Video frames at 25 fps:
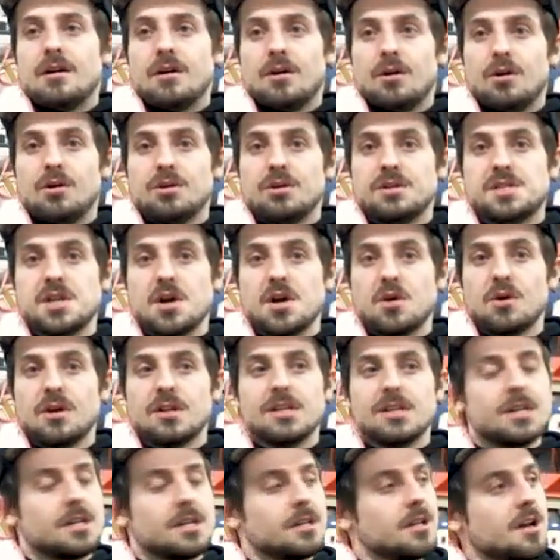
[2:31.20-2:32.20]
So
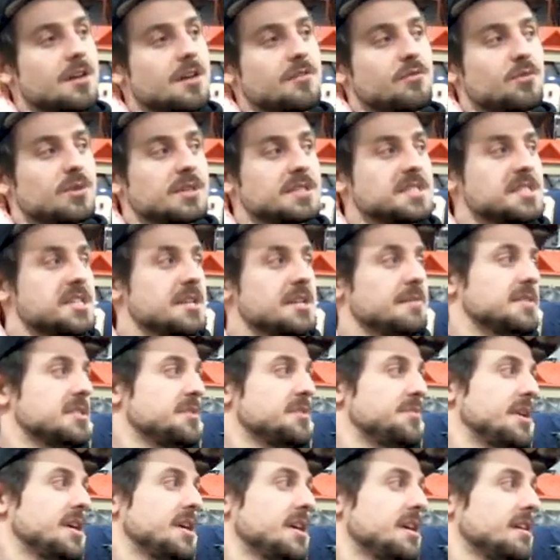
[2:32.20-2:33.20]
a lot of what seems
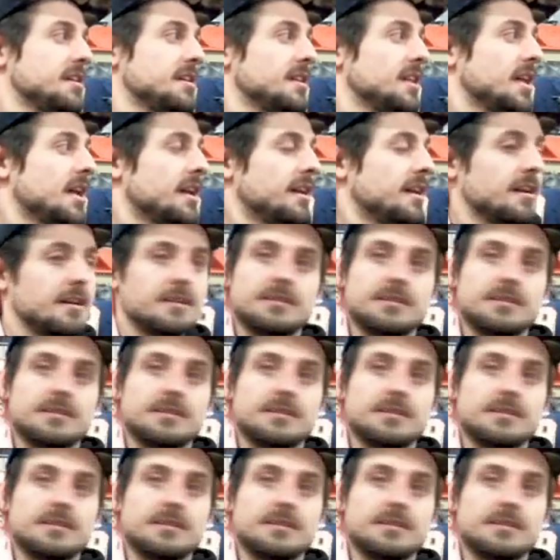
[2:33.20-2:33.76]
to be, like,